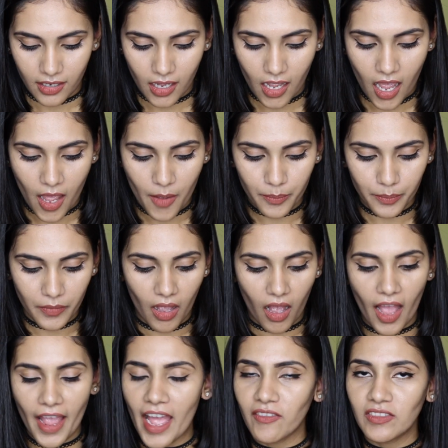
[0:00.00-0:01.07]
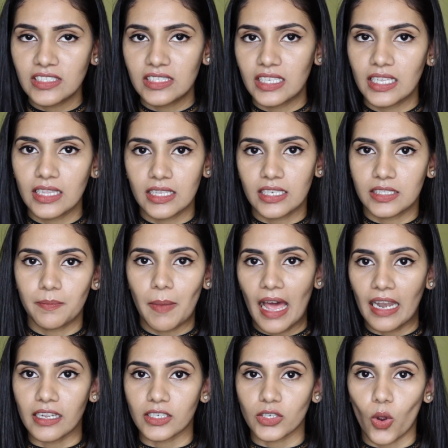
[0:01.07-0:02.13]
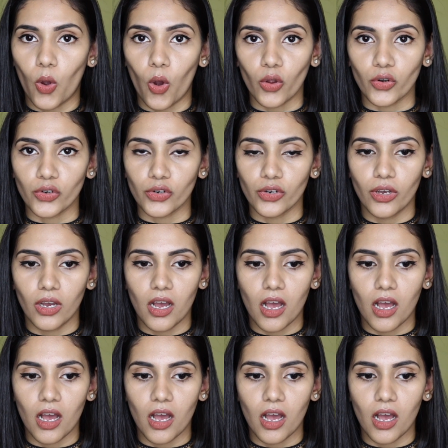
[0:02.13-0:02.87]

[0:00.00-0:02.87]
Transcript: I haven't seen this palette on